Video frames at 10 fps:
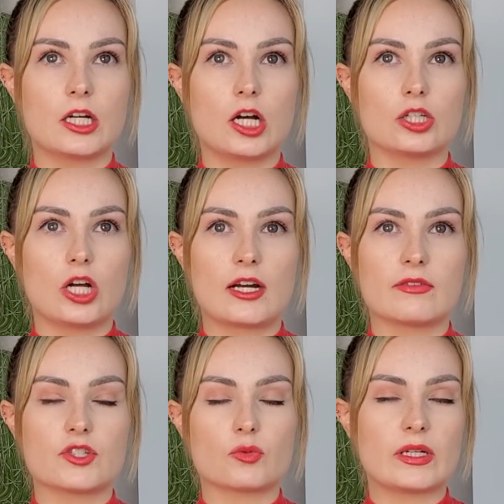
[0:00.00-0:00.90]
a lot of
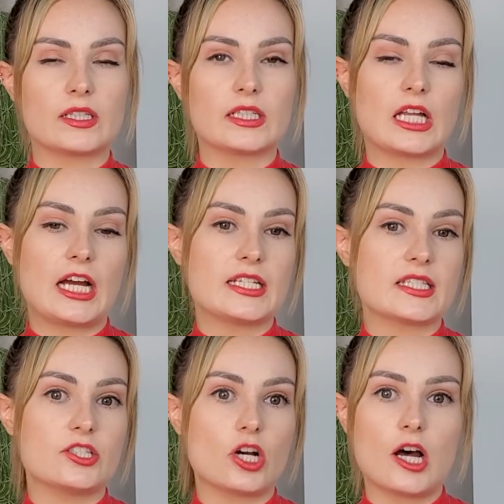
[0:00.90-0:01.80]
squiggly lines
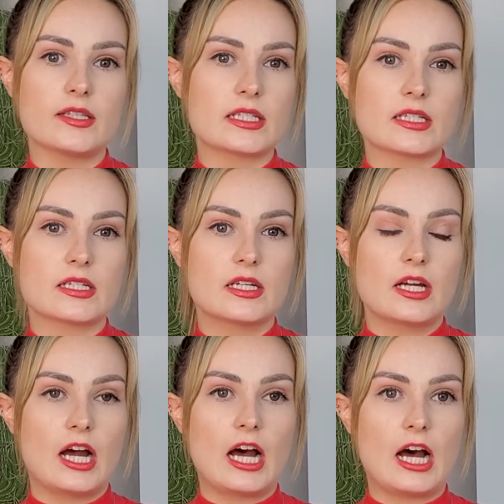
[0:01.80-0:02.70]
and dots.
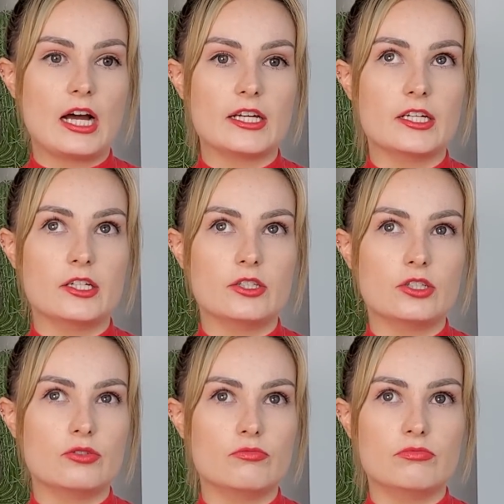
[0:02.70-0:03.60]

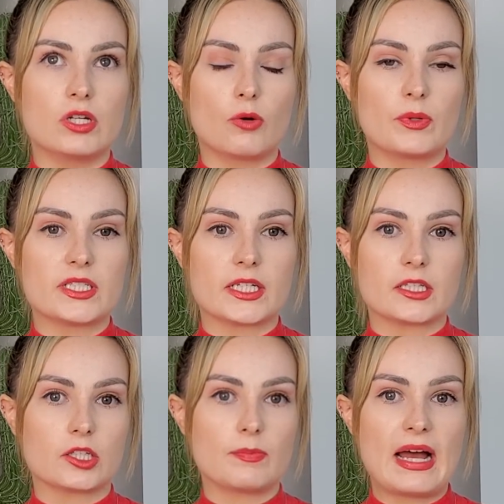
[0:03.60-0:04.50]
in no
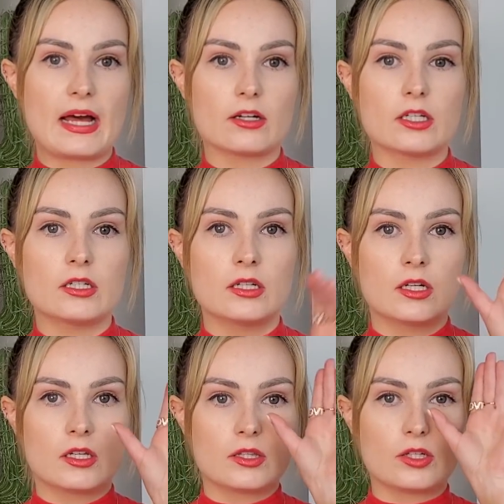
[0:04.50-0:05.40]
particular pattern.
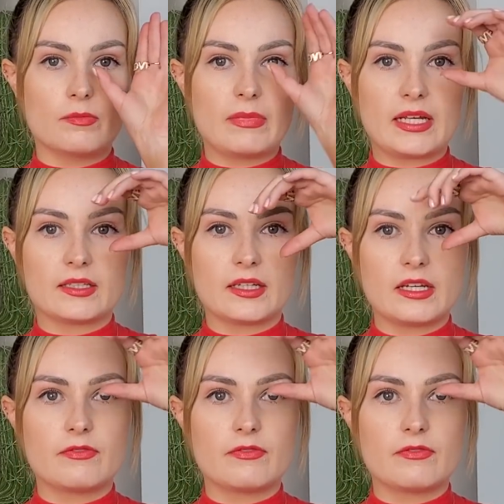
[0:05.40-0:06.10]
They're mainly